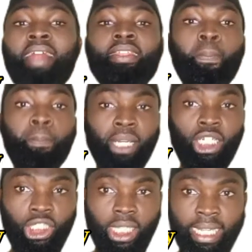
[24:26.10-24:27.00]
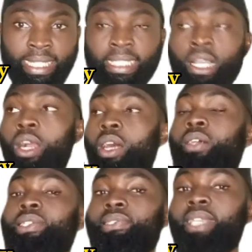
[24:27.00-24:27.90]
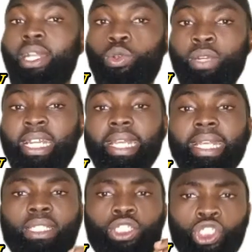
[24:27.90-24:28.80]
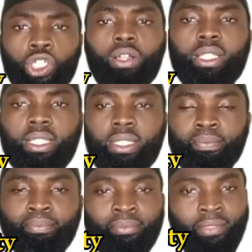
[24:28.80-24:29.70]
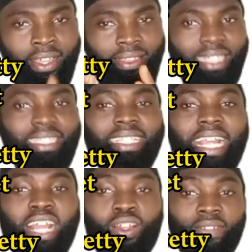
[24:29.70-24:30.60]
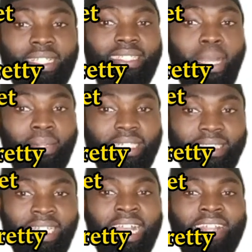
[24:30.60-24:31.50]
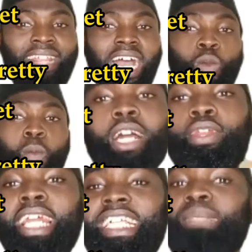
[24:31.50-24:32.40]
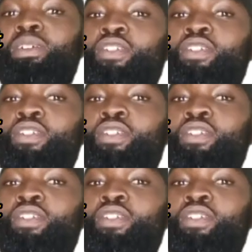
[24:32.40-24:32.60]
and the patient qasirun is short. That is the end of this tamarin. Now let's